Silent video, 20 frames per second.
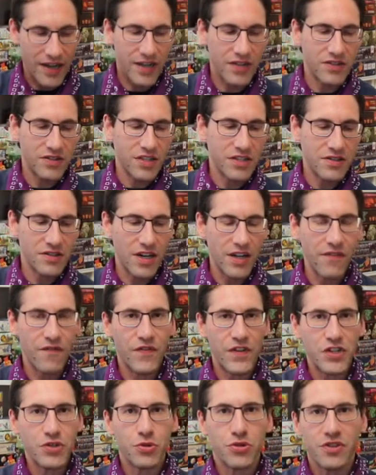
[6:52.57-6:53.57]
It's a lot of
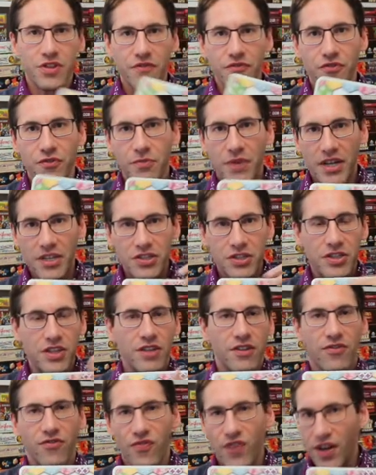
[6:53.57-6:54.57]
visual information,
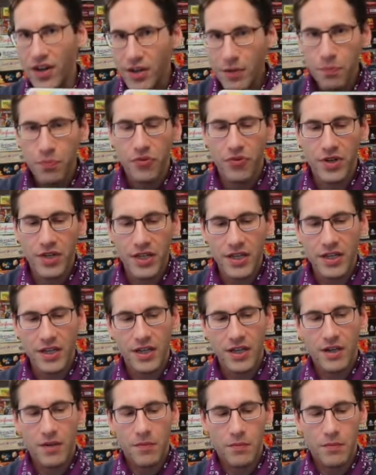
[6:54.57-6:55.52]
and it's very pretty,